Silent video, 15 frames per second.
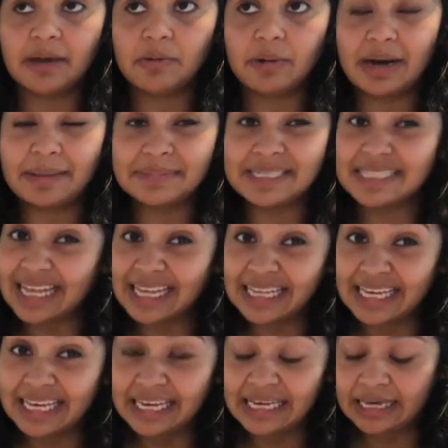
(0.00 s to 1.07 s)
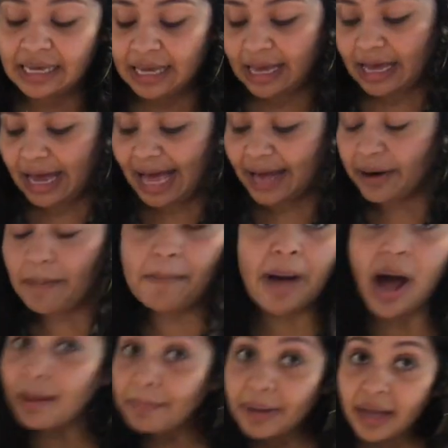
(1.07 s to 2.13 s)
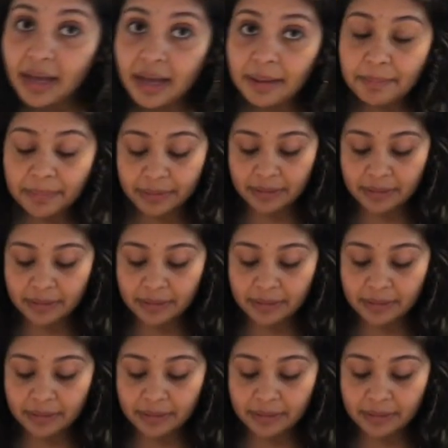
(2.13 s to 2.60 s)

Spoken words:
when I'm selling at a pop-up